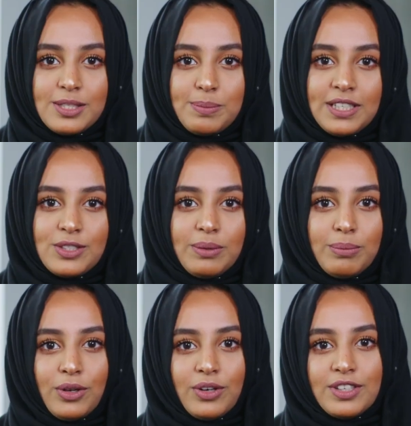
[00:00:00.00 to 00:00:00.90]
to speak to
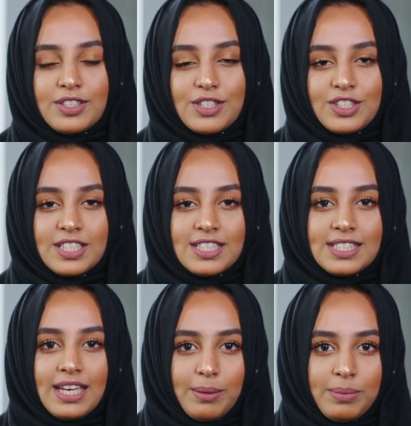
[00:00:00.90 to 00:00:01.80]
employers such
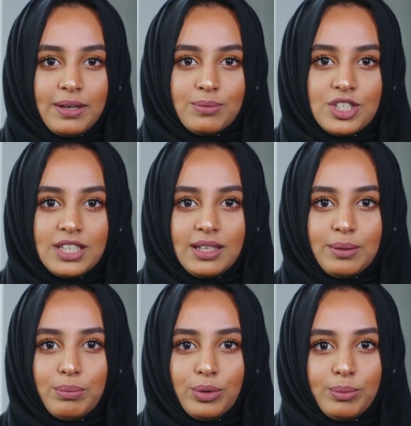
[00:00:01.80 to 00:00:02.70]
as
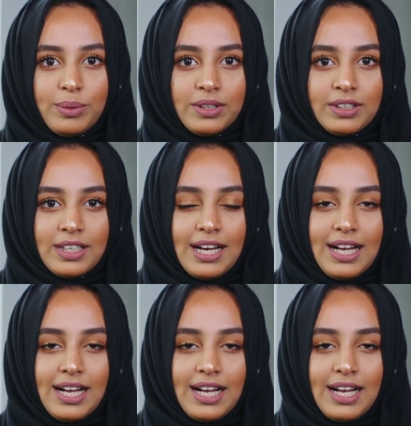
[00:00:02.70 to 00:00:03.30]
KPMG, Bupa,